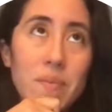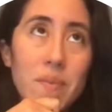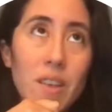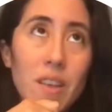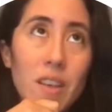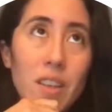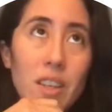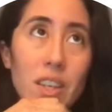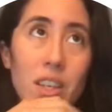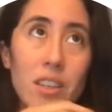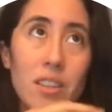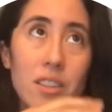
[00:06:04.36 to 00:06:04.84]

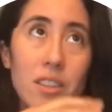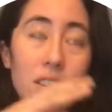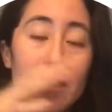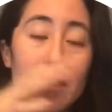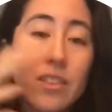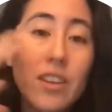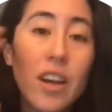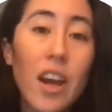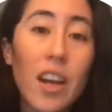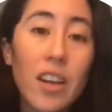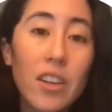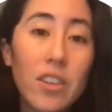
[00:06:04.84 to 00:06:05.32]
the
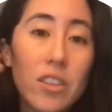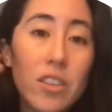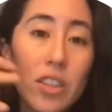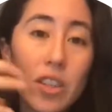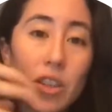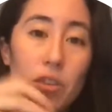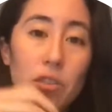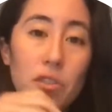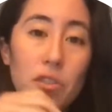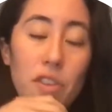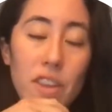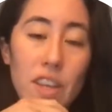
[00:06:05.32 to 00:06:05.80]

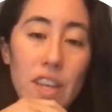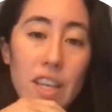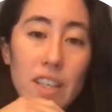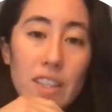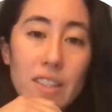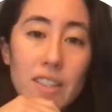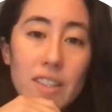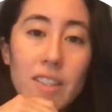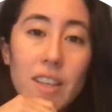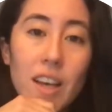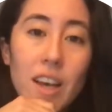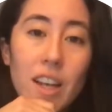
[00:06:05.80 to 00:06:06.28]
entirety of
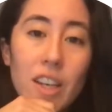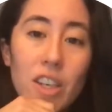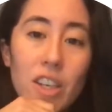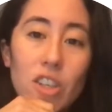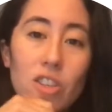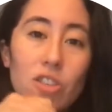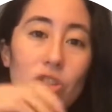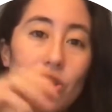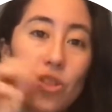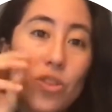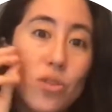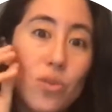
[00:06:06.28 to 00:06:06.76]
things, and
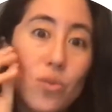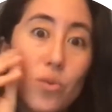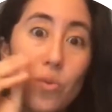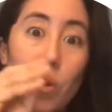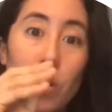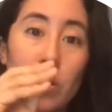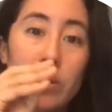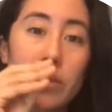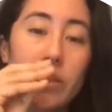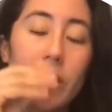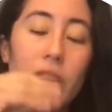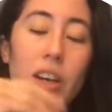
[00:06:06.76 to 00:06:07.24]
not just
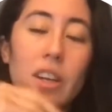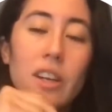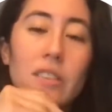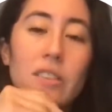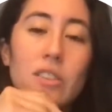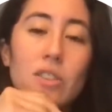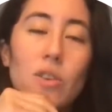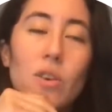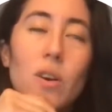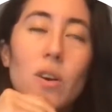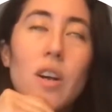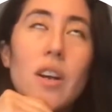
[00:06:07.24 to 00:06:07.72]

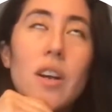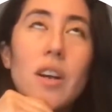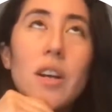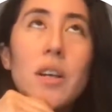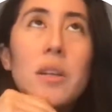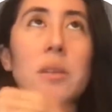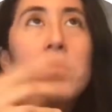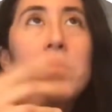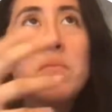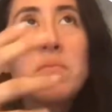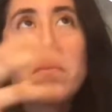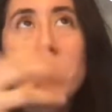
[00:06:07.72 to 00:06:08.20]
one-sided. So
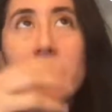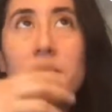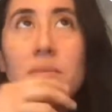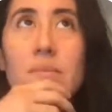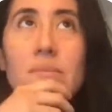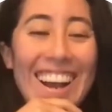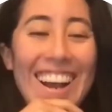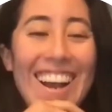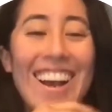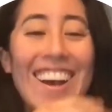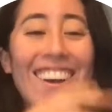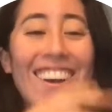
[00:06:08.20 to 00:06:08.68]

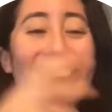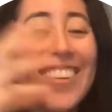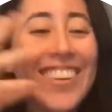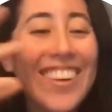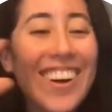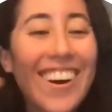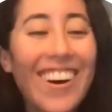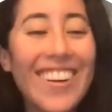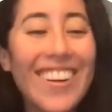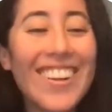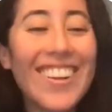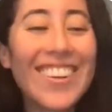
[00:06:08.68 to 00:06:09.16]
with
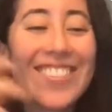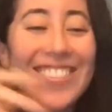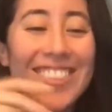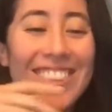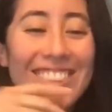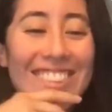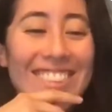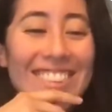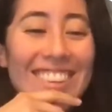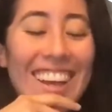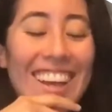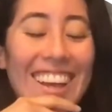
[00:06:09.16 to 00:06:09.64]
all of
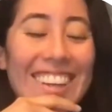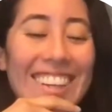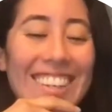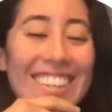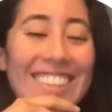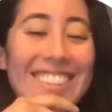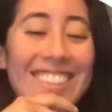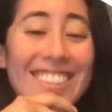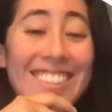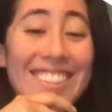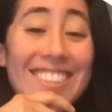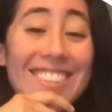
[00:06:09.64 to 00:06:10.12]
this
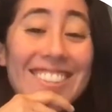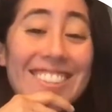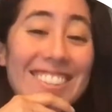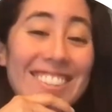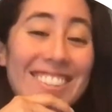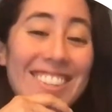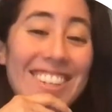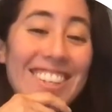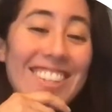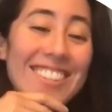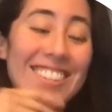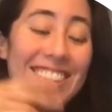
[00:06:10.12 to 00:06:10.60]
taken into
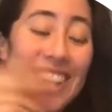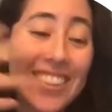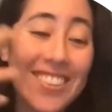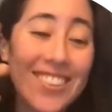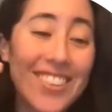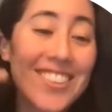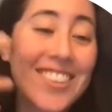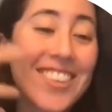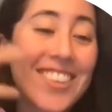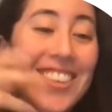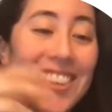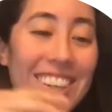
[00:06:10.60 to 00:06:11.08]
consideration,
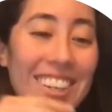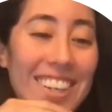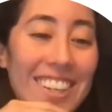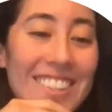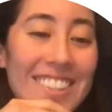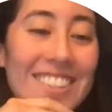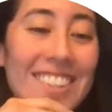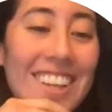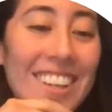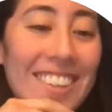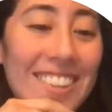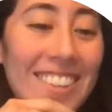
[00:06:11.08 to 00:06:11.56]
to a certain
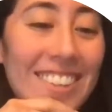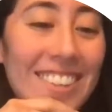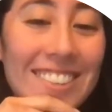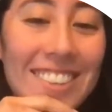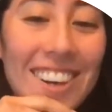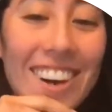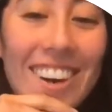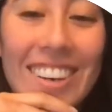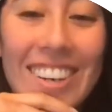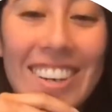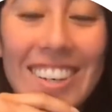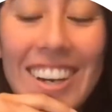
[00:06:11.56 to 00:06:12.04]
extent, it's
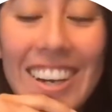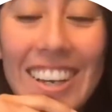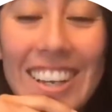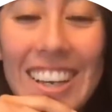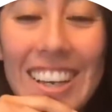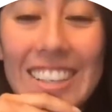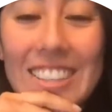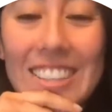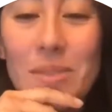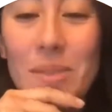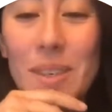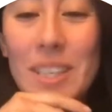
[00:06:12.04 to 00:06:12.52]
harder, I
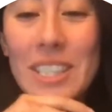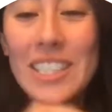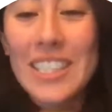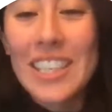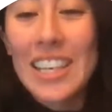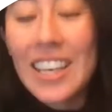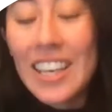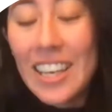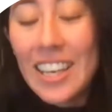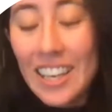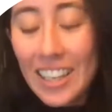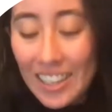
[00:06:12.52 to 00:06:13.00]
guess, but
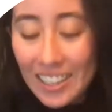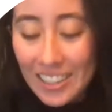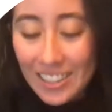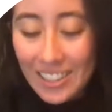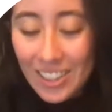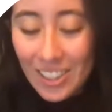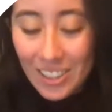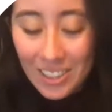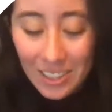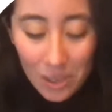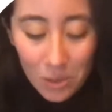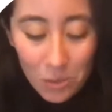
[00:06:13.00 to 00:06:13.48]

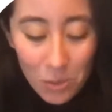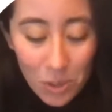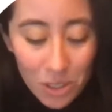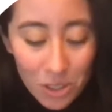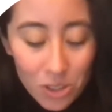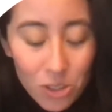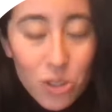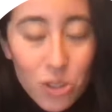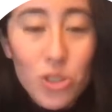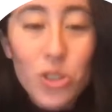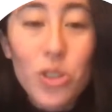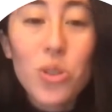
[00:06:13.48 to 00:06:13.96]
it's just that we're
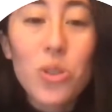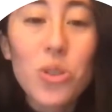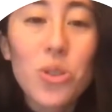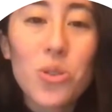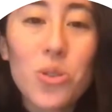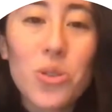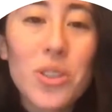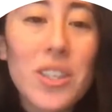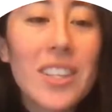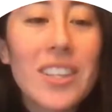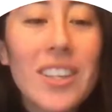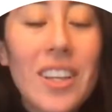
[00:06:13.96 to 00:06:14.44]
so
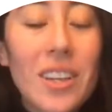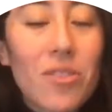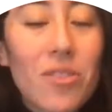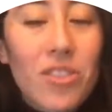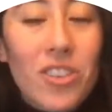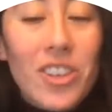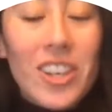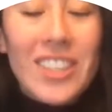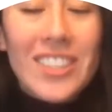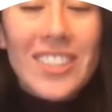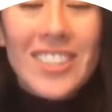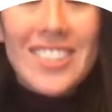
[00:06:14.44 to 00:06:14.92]
used to it that
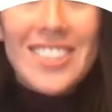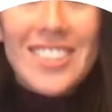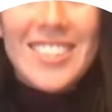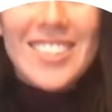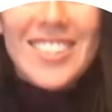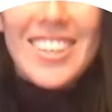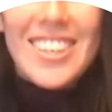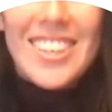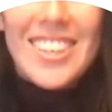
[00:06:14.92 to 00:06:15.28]
for us, it's,